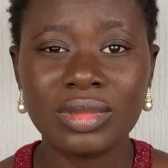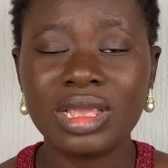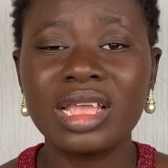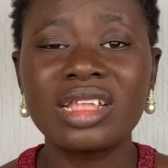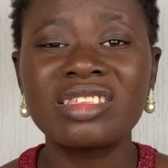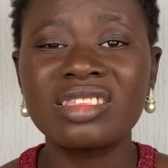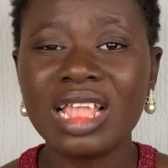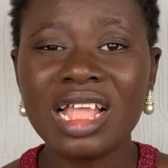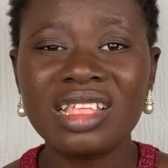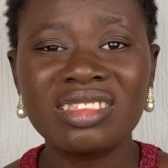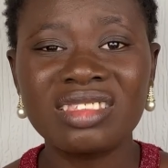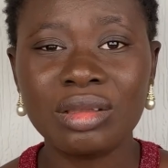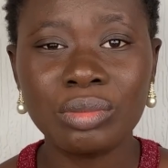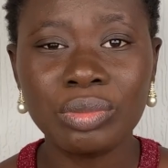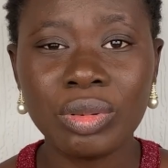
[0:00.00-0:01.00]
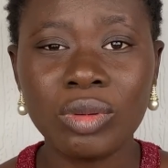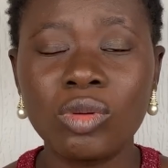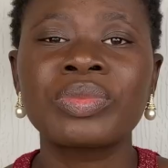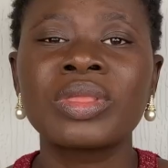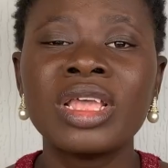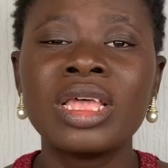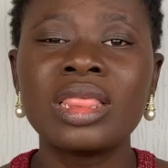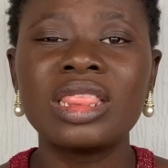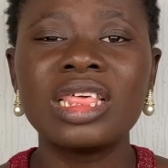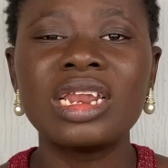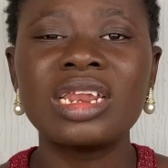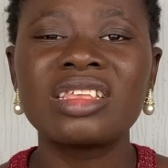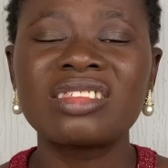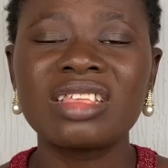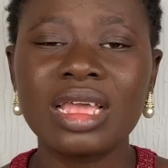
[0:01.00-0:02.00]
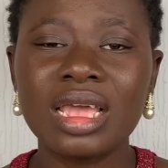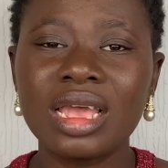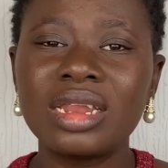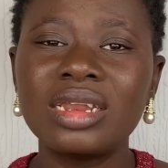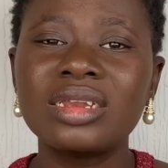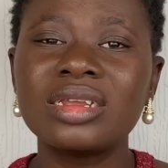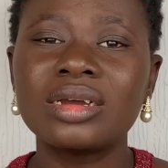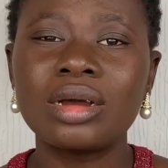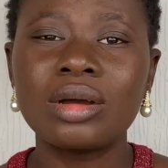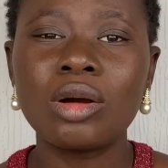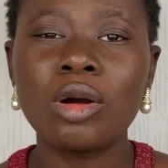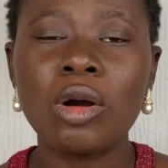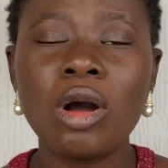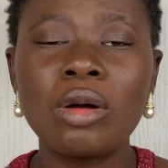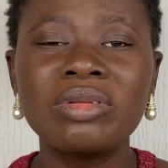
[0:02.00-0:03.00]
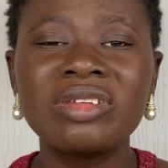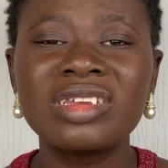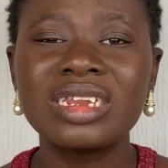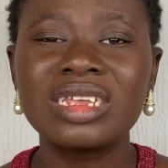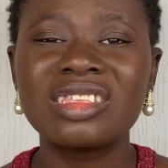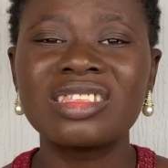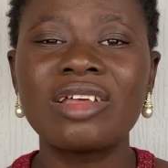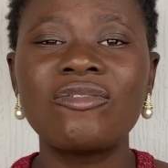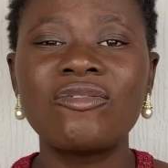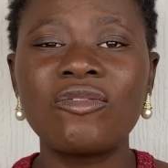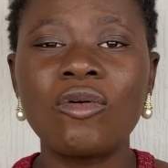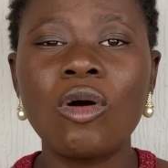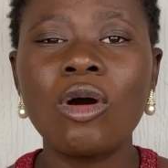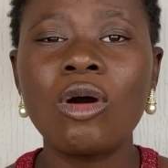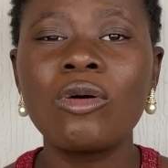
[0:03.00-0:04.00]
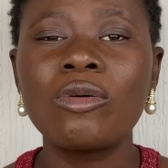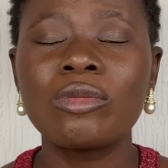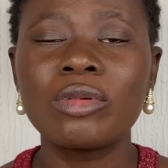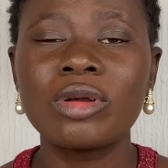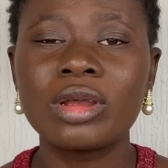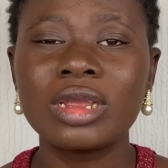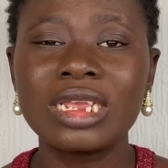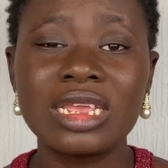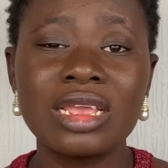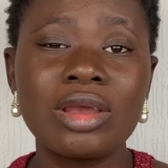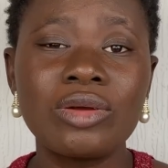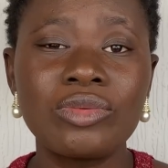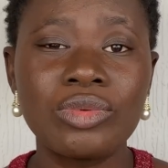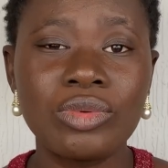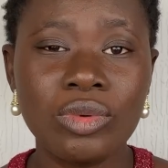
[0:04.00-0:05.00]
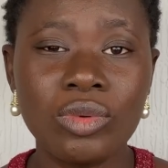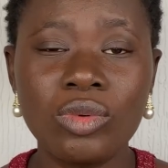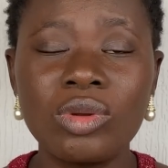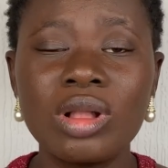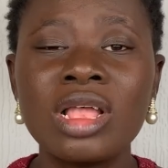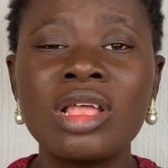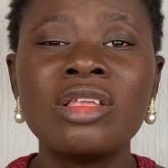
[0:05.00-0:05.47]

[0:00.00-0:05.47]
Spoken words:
It's that simple. Then the second option is the 4-year rule.